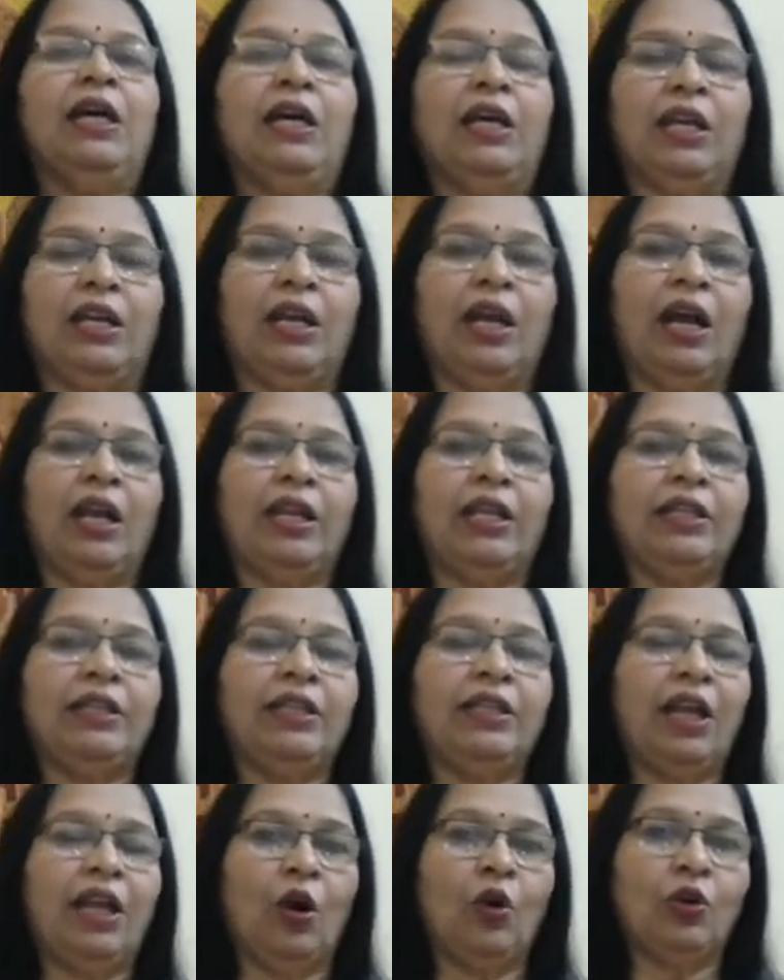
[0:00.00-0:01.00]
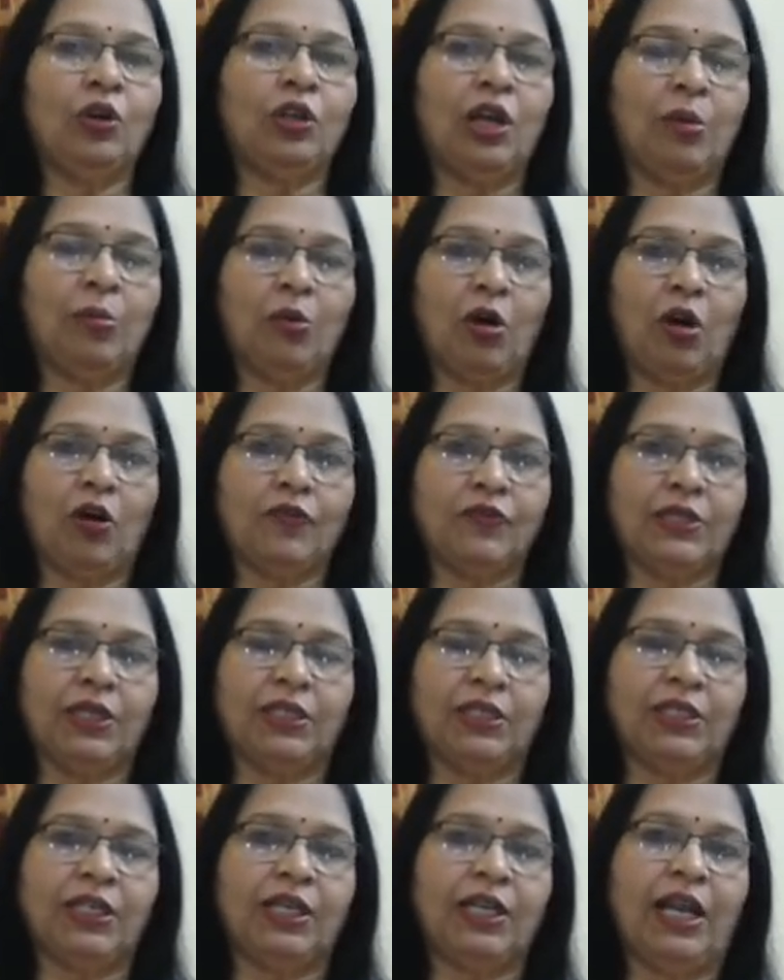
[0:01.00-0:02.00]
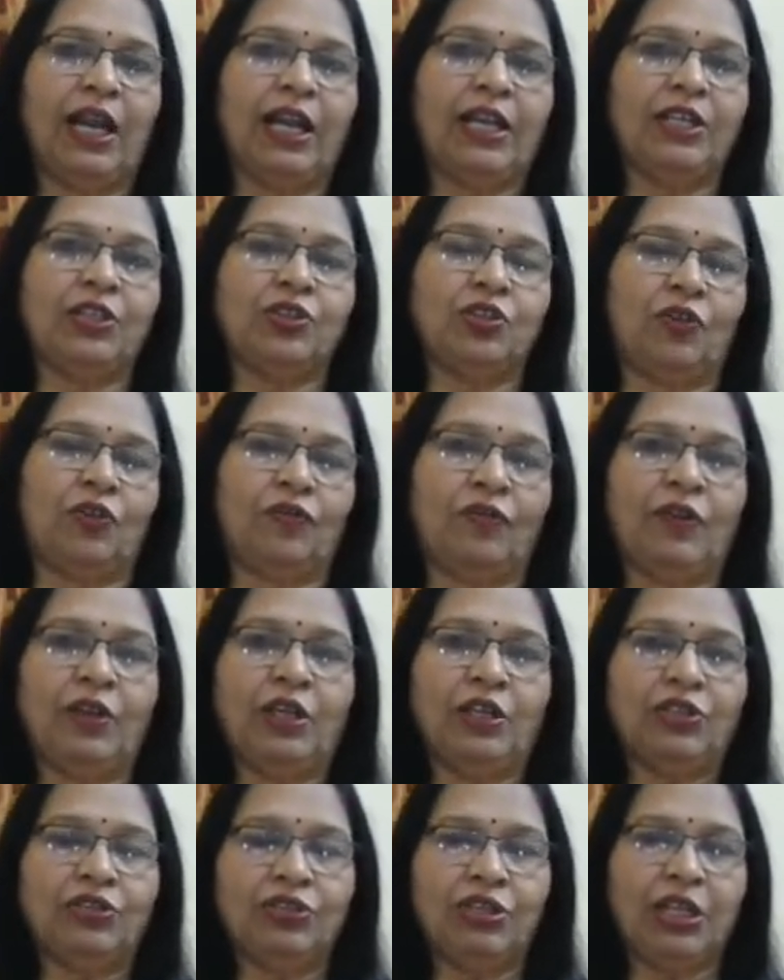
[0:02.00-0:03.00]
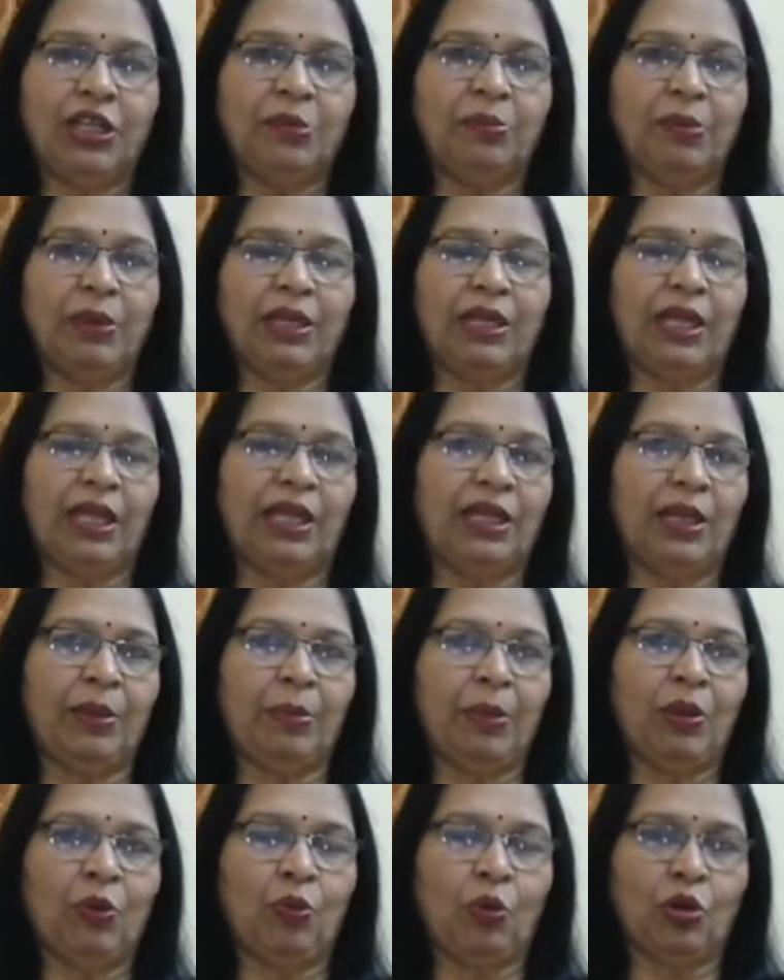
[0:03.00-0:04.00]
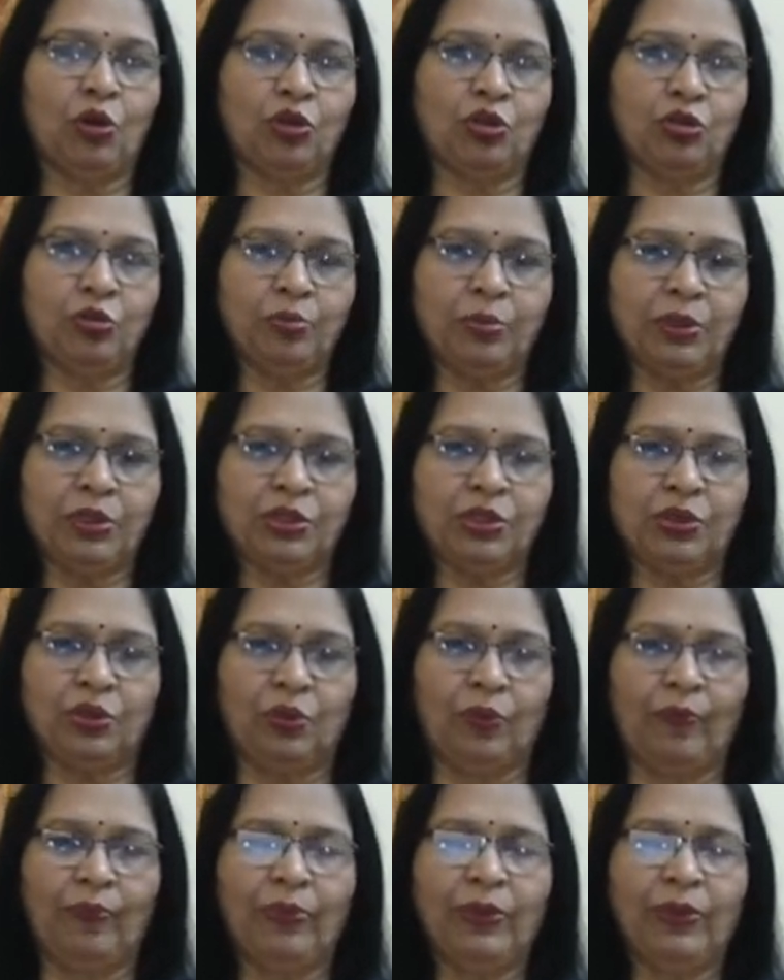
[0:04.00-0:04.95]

regarding the outcome of certain kinds of treatment that they may want to pursue.